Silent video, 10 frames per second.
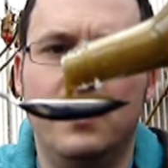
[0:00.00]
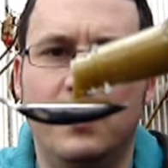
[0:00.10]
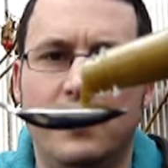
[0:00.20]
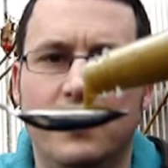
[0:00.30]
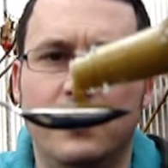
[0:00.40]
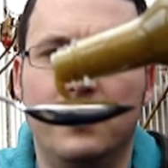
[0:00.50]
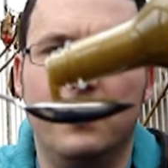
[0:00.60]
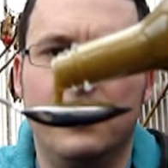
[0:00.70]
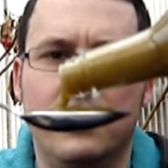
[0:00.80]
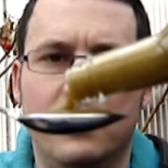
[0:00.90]
and
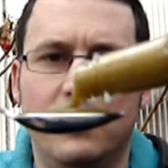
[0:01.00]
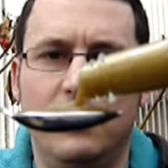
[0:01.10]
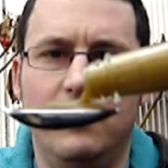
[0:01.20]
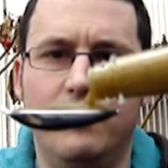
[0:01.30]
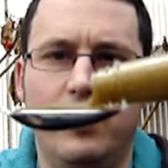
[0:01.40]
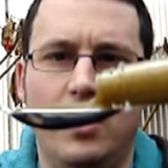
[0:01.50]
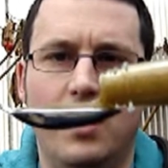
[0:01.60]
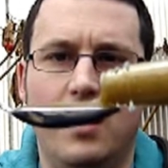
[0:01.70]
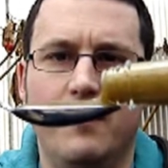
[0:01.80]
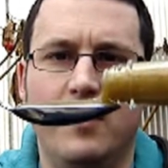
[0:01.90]
you can
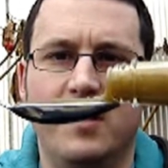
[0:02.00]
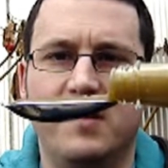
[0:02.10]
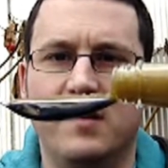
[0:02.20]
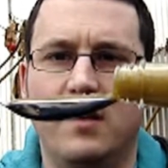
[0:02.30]
pile it out nice